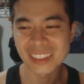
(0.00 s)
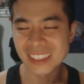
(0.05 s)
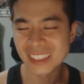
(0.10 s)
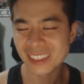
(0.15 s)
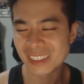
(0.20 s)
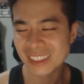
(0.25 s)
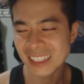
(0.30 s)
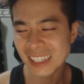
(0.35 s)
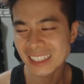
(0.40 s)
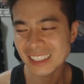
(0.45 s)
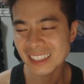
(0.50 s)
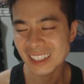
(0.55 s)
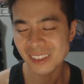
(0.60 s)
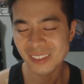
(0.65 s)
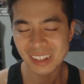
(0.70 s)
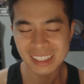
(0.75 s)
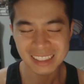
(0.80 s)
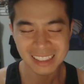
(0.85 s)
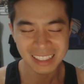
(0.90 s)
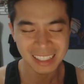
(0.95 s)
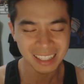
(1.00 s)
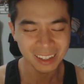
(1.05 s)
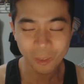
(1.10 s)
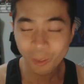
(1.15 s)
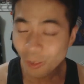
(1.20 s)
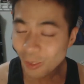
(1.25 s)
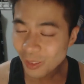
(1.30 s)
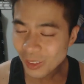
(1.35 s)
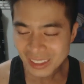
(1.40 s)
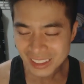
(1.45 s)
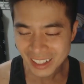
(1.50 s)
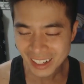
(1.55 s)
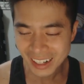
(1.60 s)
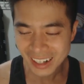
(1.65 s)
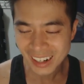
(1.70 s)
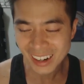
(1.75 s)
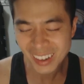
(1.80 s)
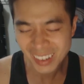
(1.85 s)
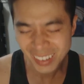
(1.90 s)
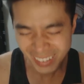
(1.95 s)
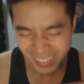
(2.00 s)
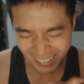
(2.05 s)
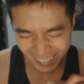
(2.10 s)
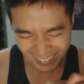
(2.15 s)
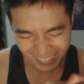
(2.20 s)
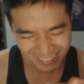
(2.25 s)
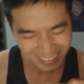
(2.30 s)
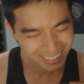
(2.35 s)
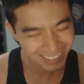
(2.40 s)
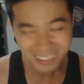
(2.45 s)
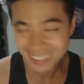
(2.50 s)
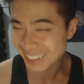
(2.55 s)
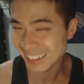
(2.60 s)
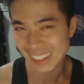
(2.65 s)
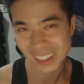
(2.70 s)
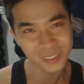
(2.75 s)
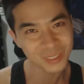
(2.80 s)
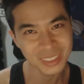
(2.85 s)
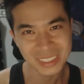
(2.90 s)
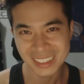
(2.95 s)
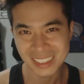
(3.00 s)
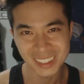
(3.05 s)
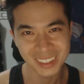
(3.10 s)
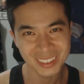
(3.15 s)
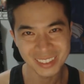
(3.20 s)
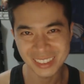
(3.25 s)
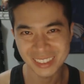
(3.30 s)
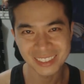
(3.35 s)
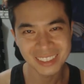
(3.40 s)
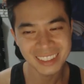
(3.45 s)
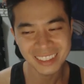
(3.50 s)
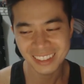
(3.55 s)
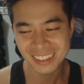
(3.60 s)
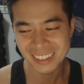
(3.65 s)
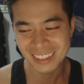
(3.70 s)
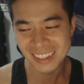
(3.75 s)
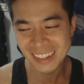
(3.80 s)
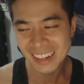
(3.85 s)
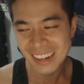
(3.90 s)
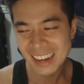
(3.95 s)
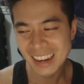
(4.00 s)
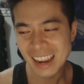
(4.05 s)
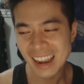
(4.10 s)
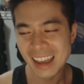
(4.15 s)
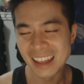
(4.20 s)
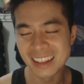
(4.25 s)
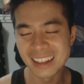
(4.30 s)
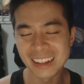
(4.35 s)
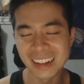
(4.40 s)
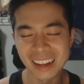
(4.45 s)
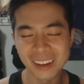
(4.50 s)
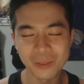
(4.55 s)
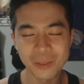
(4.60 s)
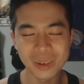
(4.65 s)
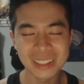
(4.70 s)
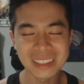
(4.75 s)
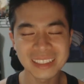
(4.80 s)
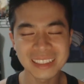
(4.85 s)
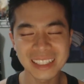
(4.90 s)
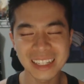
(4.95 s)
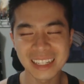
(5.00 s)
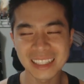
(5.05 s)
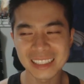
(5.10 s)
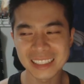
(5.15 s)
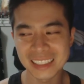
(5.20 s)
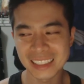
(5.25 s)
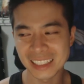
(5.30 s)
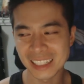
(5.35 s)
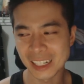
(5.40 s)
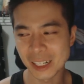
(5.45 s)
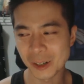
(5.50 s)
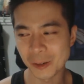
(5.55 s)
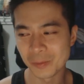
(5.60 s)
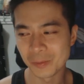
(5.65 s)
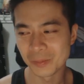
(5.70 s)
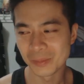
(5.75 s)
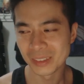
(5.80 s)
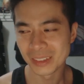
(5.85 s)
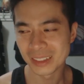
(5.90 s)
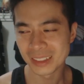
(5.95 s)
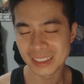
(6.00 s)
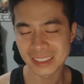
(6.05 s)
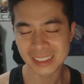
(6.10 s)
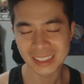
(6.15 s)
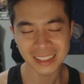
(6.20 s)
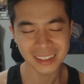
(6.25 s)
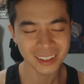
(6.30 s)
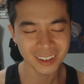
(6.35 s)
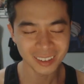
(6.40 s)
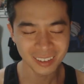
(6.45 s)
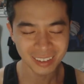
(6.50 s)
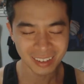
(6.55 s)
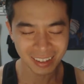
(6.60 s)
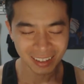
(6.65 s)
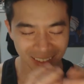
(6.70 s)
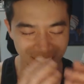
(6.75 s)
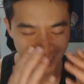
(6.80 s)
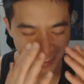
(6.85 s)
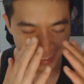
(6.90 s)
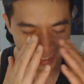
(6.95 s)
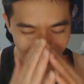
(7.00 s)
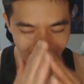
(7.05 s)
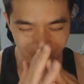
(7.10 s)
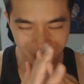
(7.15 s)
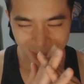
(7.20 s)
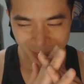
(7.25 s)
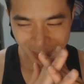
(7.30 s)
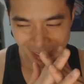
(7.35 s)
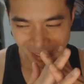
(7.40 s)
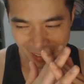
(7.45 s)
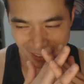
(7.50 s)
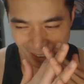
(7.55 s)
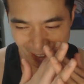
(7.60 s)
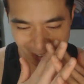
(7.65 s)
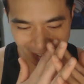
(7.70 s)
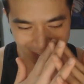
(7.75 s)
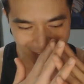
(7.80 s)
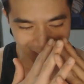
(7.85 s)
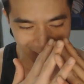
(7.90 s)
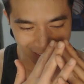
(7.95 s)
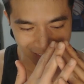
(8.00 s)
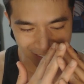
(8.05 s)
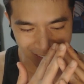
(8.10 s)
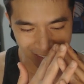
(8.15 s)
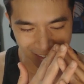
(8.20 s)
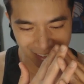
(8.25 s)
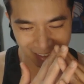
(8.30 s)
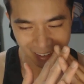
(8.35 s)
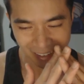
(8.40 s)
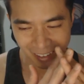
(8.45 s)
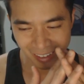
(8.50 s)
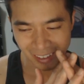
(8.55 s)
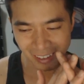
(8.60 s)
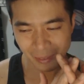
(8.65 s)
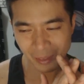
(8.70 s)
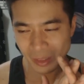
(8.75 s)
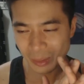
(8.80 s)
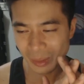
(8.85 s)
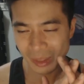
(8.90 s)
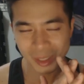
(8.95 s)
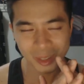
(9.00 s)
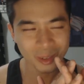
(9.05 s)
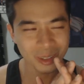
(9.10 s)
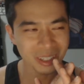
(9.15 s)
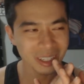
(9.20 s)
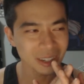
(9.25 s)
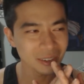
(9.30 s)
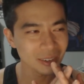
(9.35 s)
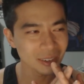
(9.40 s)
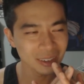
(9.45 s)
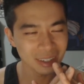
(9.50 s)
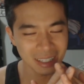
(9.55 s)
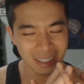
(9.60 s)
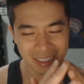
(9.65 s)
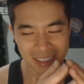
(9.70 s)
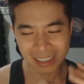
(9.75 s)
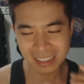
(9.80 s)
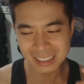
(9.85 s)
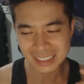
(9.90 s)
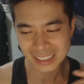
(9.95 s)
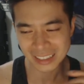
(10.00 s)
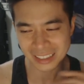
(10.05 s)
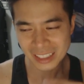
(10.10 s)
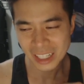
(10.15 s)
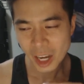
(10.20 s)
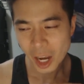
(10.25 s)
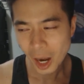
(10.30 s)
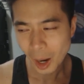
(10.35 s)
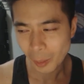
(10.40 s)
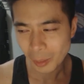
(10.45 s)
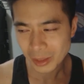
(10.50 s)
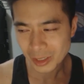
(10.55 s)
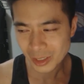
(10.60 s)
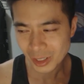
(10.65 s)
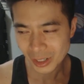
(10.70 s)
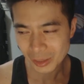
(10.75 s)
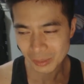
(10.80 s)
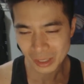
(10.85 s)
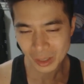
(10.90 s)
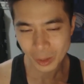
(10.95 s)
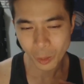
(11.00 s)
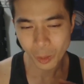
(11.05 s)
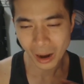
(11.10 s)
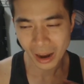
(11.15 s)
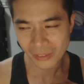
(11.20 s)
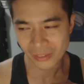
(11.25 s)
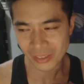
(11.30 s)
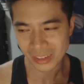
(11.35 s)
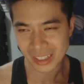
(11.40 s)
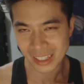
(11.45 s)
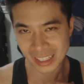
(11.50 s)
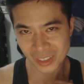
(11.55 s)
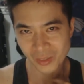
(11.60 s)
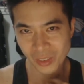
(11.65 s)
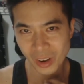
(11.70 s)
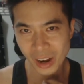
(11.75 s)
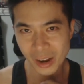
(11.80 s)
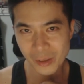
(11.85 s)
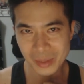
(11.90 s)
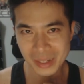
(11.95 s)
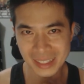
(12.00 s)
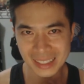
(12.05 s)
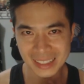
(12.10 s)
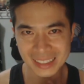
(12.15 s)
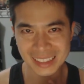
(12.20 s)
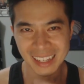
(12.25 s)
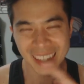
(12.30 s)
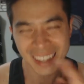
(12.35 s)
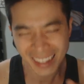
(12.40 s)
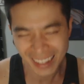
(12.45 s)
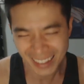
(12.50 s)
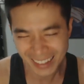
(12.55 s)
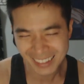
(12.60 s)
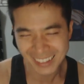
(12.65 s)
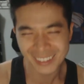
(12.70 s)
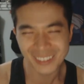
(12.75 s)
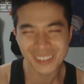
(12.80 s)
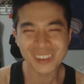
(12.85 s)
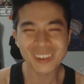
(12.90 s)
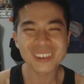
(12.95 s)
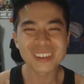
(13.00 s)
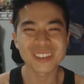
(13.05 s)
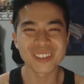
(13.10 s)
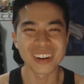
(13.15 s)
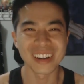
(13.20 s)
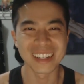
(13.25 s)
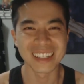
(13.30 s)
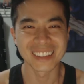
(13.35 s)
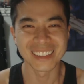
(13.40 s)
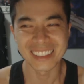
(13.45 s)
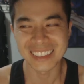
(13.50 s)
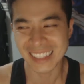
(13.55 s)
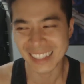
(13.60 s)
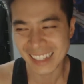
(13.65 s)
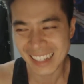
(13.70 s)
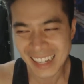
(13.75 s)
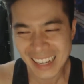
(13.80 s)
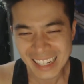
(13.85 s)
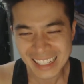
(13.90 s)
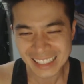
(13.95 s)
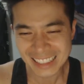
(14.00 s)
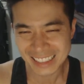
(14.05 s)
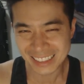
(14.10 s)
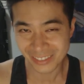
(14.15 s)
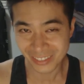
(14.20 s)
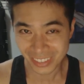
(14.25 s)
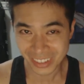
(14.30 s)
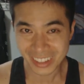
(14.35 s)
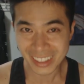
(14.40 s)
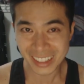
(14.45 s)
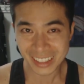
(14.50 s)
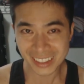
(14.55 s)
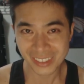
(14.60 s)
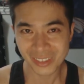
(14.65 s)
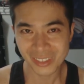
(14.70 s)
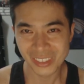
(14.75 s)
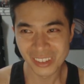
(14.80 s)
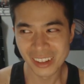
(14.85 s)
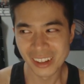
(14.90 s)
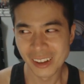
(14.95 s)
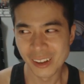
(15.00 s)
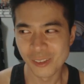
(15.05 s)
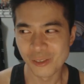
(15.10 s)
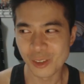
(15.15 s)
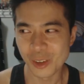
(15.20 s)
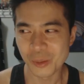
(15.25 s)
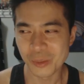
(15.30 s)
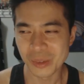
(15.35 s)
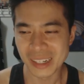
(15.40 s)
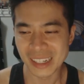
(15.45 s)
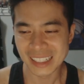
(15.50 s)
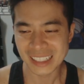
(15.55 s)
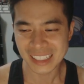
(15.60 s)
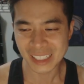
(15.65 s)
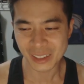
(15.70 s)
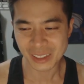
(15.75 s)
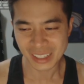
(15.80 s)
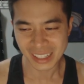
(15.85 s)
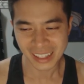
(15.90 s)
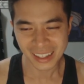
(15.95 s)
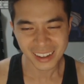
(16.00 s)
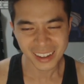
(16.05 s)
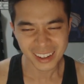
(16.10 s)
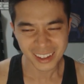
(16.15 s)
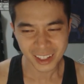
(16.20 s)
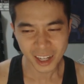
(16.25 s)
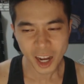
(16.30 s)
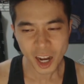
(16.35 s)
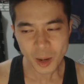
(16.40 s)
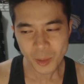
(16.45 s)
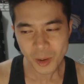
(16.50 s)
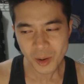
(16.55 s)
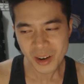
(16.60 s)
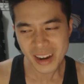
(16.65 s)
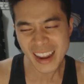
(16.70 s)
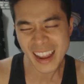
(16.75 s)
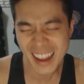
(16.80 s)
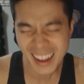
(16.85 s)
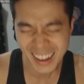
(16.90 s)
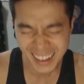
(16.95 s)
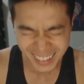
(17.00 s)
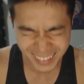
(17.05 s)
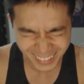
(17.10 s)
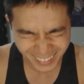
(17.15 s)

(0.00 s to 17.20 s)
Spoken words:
And she was saying so much all the time. She couldn't help herself, she really couldn't. And at one stage, she said, oh my god, I'm so loud. And she goes, oh, I must be annoying everyone. And she goes, I want to try and be quiet for the next 5 minutes. And what was funny was, like, for the next few minutes, she was like, go Maria!